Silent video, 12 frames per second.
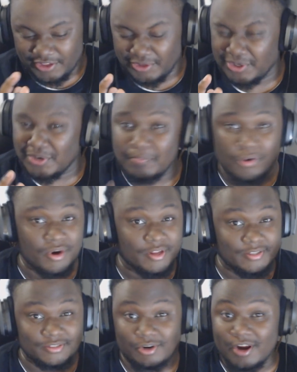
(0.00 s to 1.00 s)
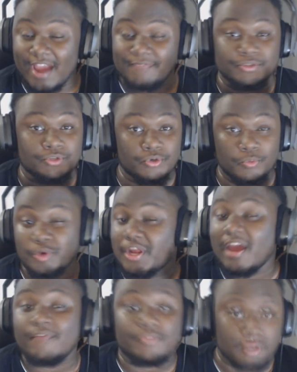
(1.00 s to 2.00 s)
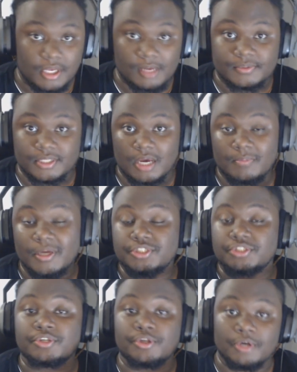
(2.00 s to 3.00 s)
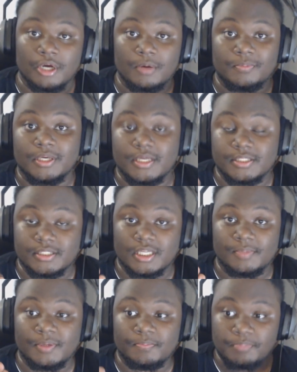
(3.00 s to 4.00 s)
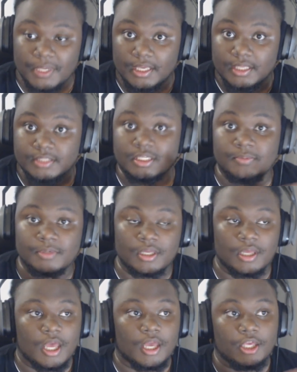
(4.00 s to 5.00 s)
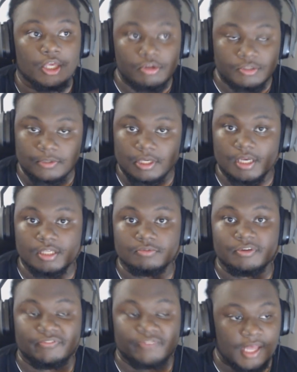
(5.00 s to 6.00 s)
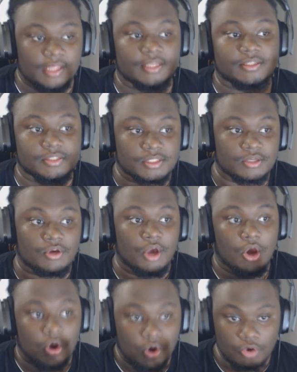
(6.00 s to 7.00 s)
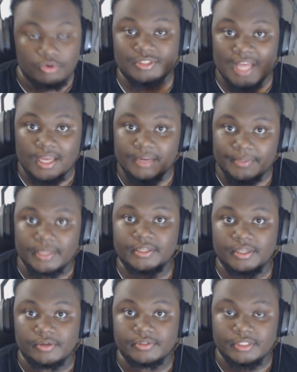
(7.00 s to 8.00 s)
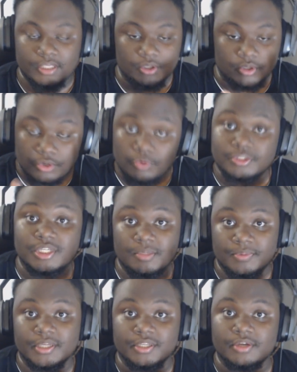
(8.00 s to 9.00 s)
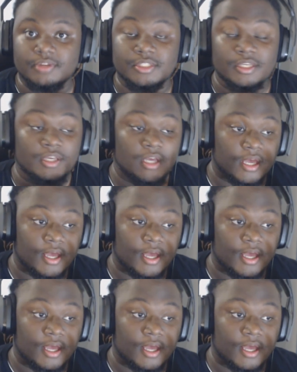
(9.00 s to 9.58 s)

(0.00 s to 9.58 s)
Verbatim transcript: either in the morning or afternoon, whenever it comes out, make sure you're up because it's going to be big. It's going to be huge because we finally get to see who's not going to be a DLC and who's going to be a DLC.